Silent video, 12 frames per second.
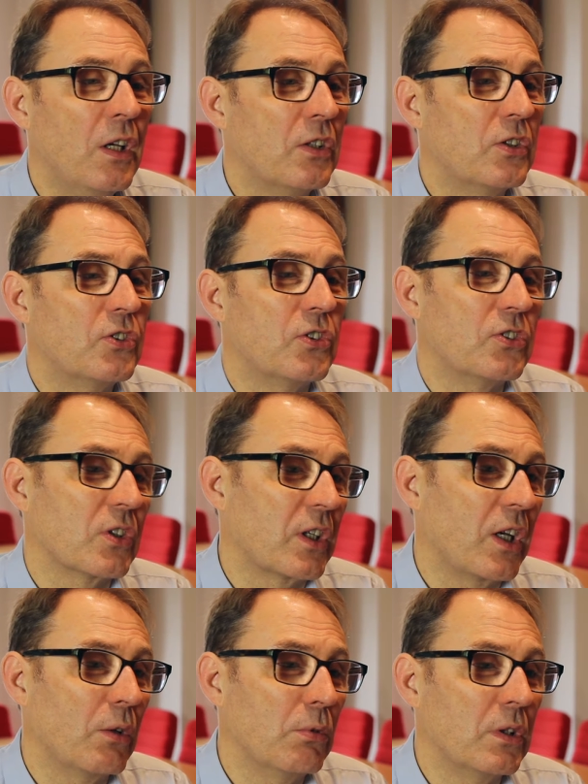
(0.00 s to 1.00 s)
just as a
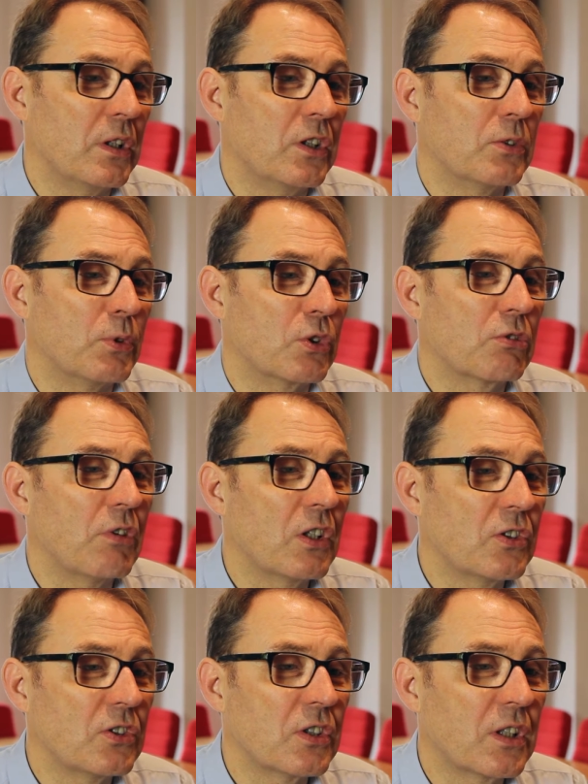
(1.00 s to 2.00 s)
cow will eat as much
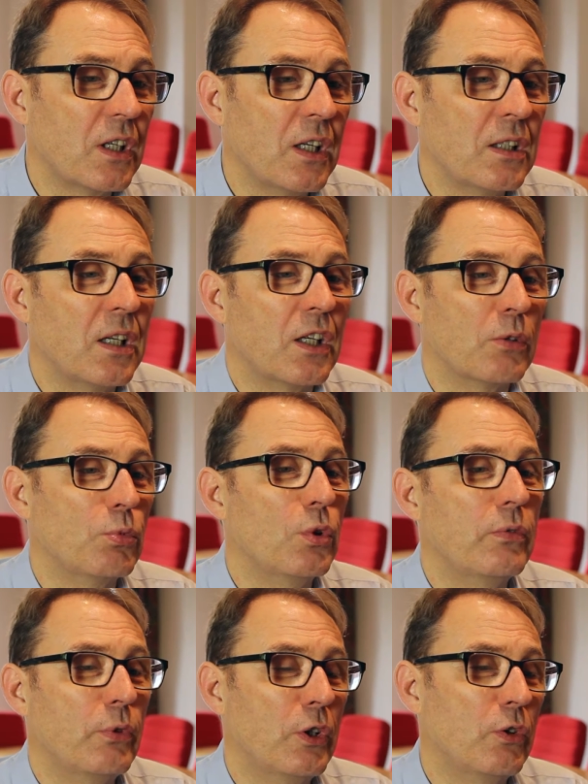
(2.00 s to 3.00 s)
grass as it can and a
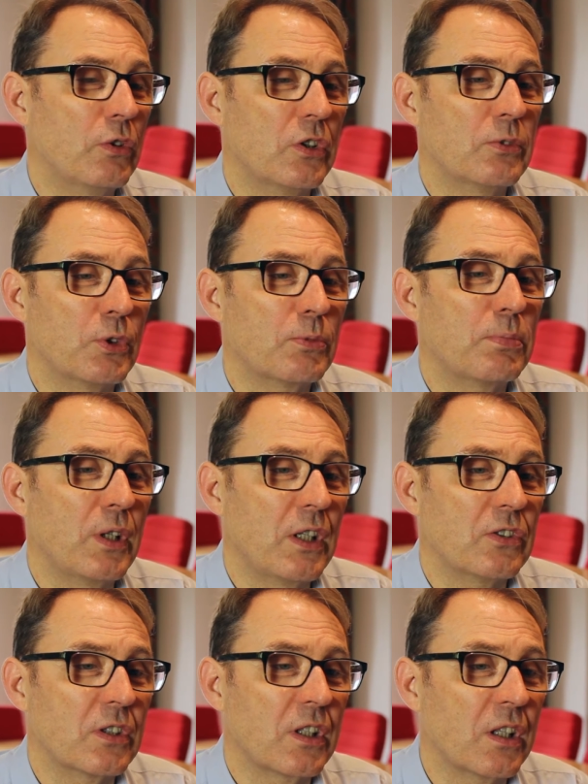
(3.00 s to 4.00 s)
wolf will hunt as much prey
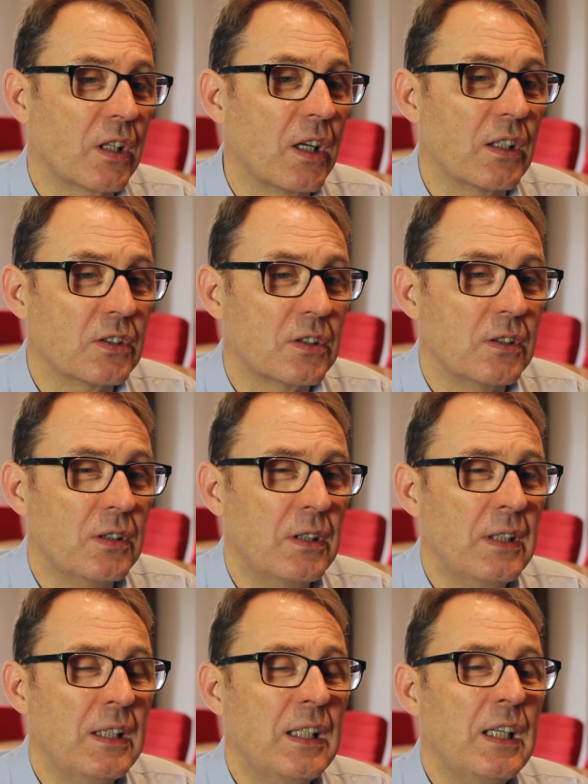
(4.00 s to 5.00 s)
as it can catch.
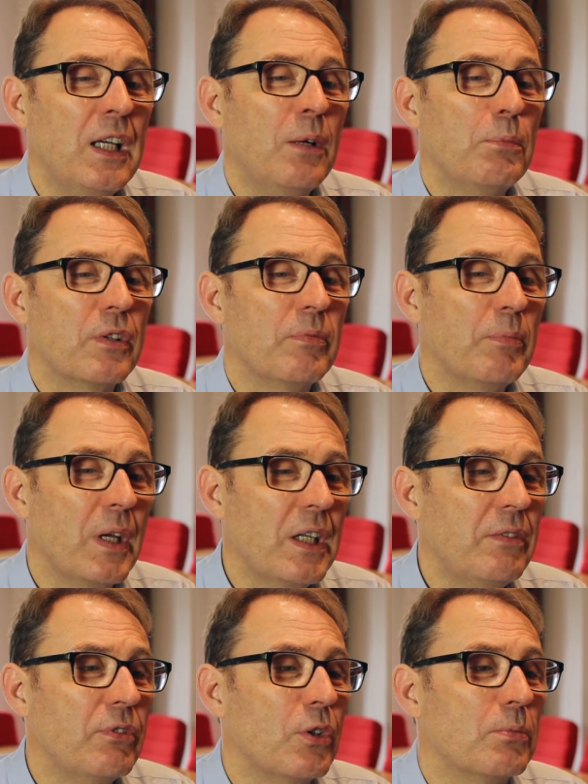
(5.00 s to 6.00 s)
But if
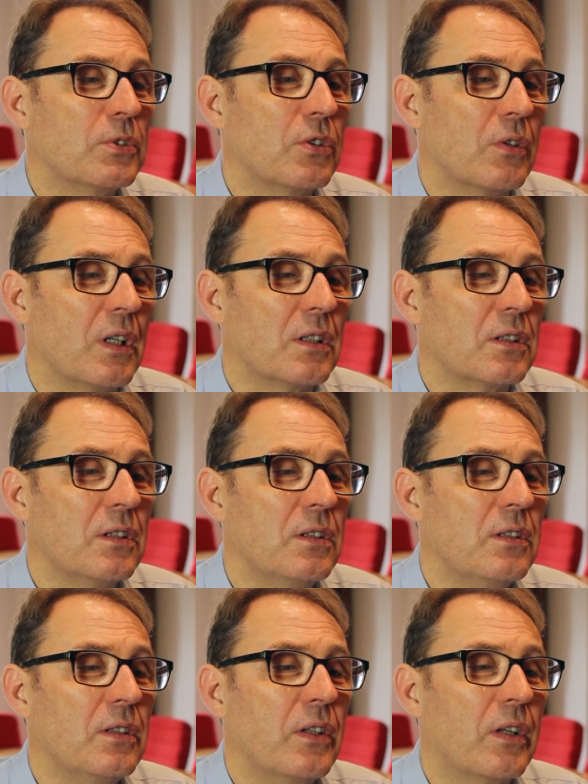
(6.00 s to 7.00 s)
many firms do that,
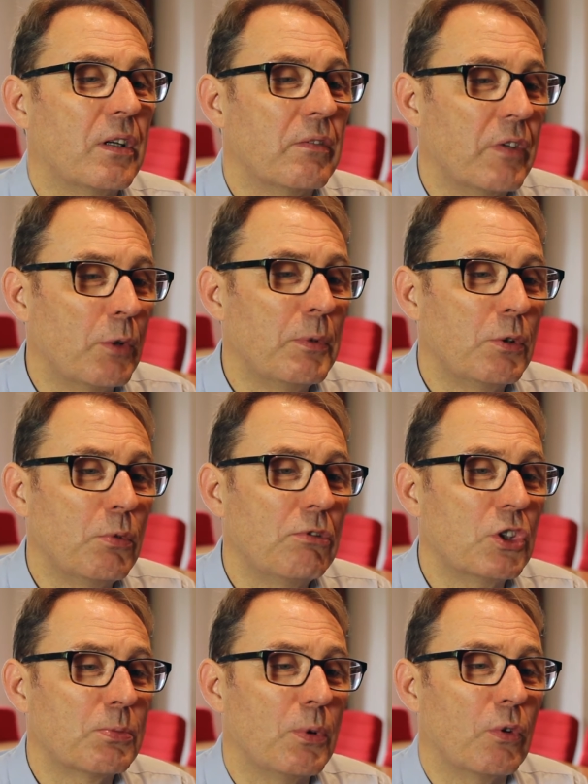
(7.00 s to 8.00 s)
their environment will
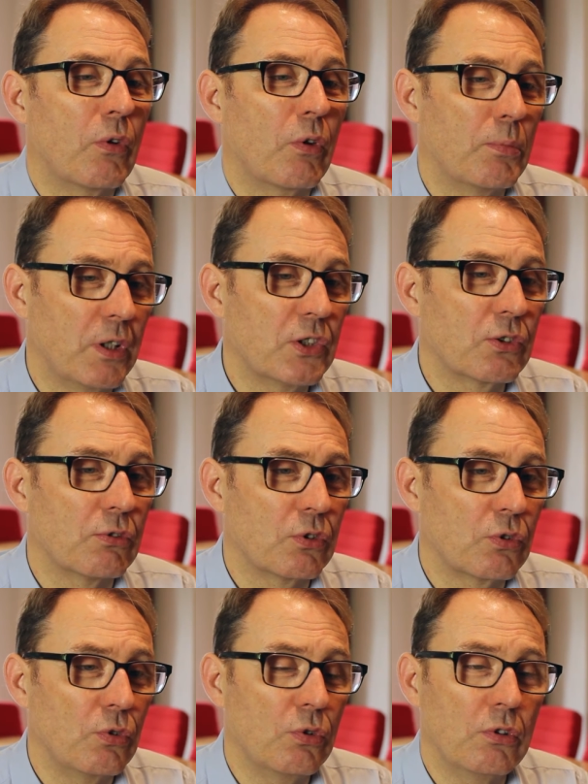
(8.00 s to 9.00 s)
respond through price
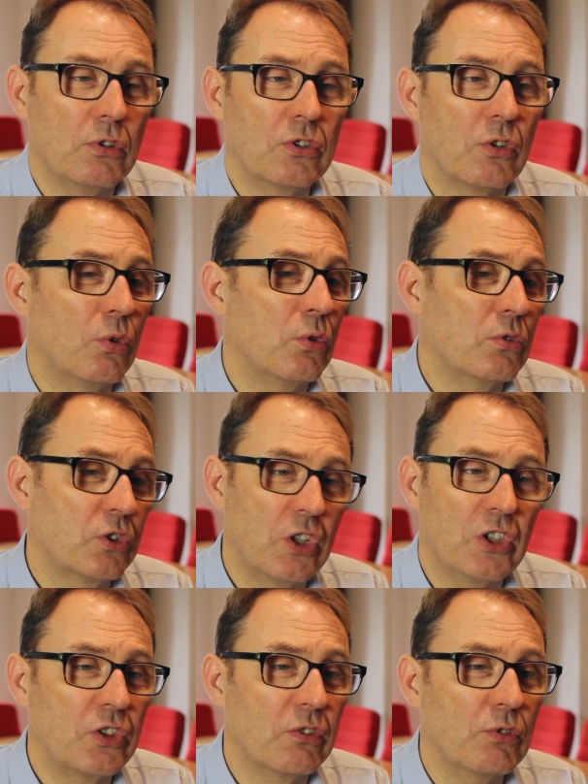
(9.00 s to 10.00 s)
controls or
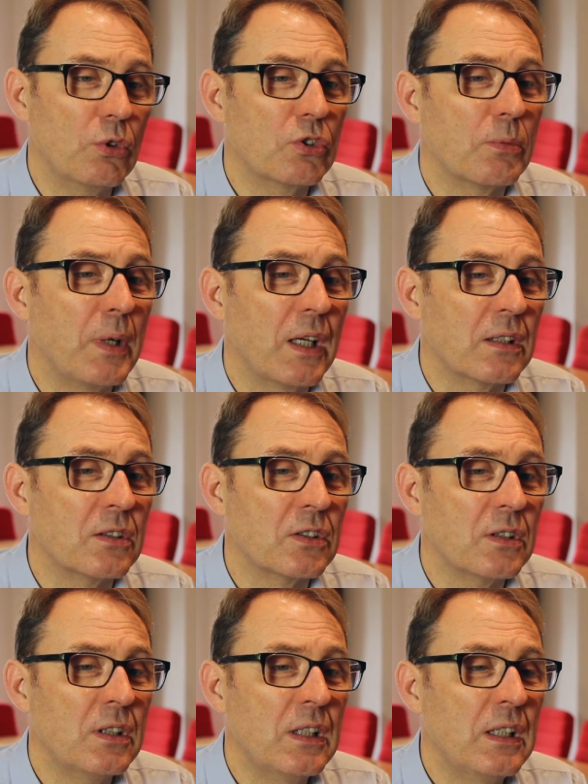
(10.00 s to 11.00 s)
changing the rules and patterns.